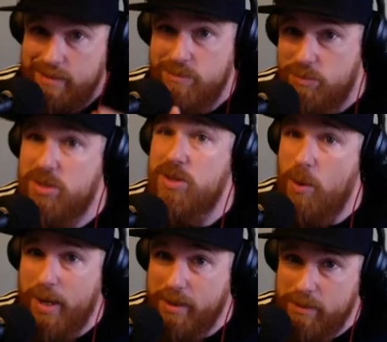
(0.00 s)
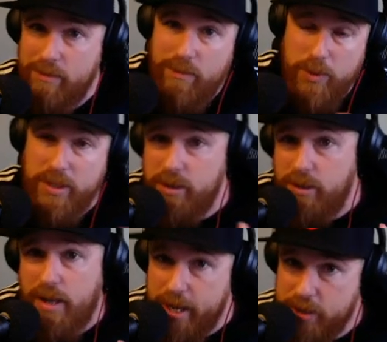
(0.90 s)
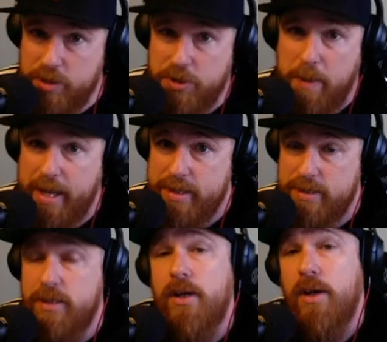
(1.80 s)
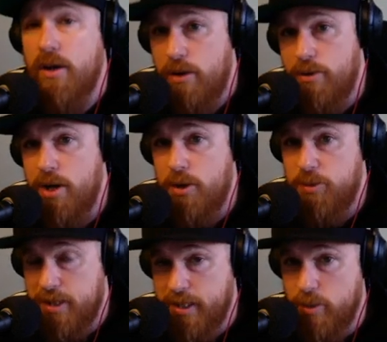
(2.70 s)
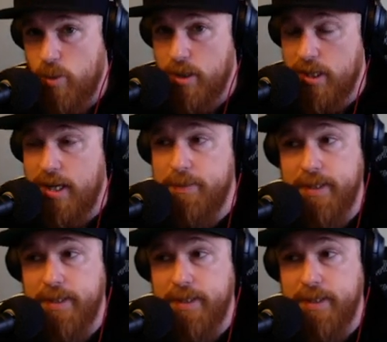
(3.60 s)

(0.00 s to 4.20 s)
Snow White with a little extra space, who knows what they could work up.